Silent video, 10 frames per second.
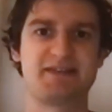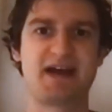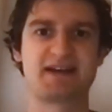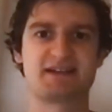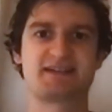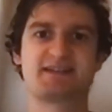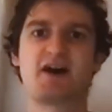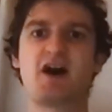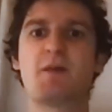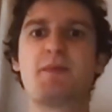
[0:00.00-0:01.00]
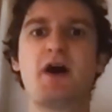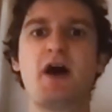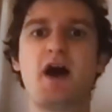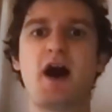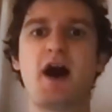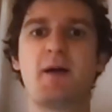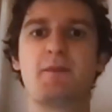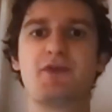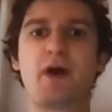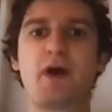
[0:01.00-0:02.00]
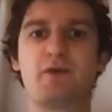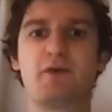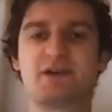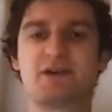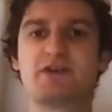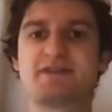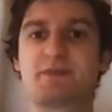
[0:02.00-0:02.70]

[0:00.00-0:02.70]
Did that disturb the way it originally was,